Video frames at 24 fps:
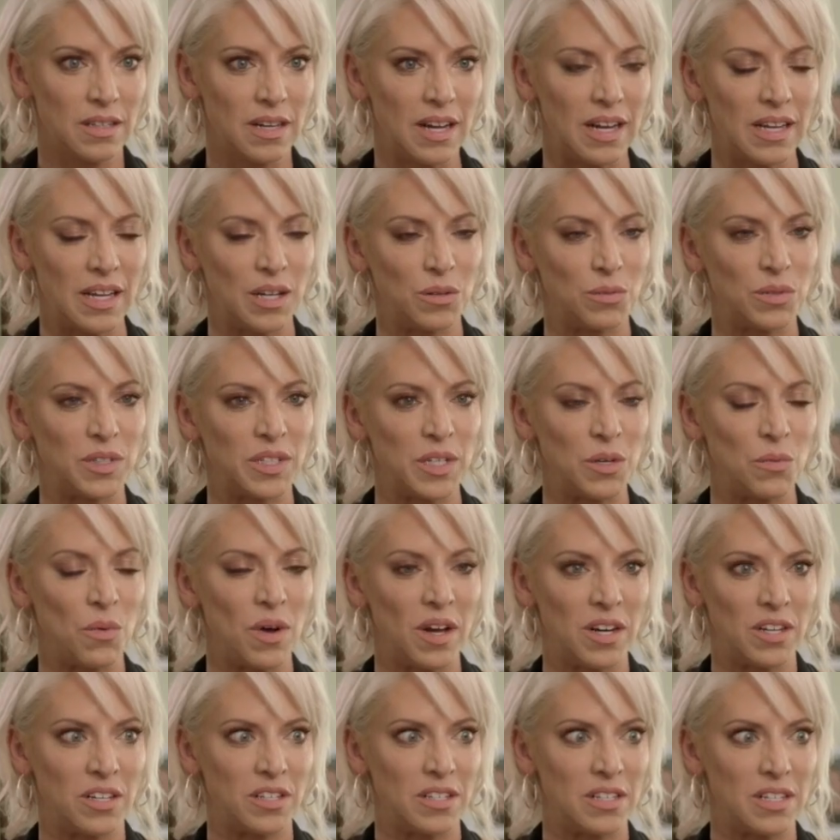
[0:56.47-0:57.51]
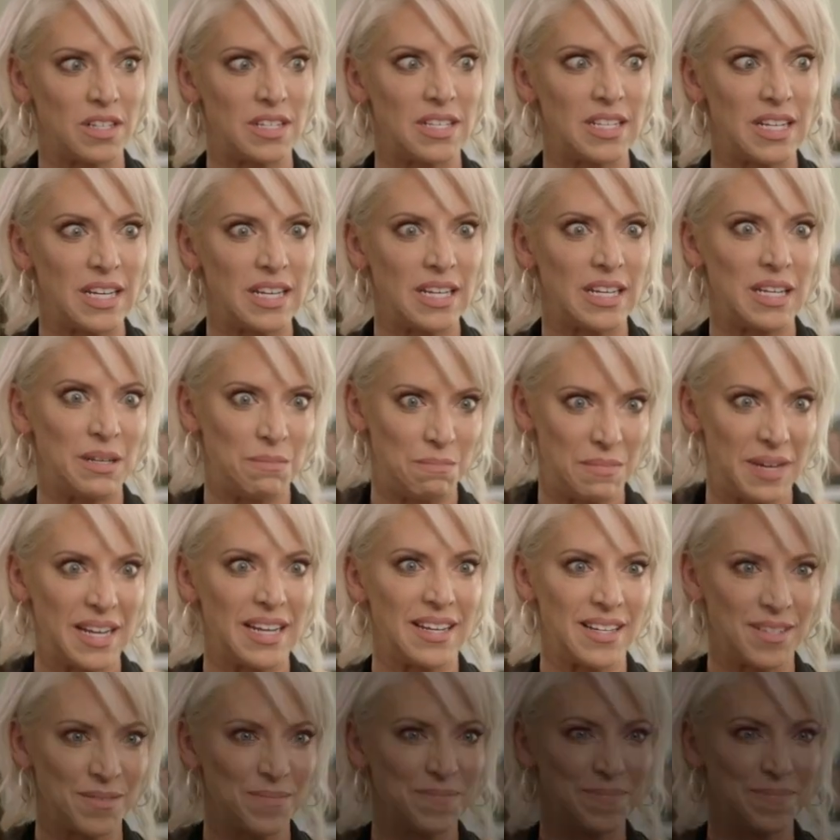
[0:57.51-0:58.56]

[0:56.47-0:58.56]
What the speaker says: And I really want her to see it in me.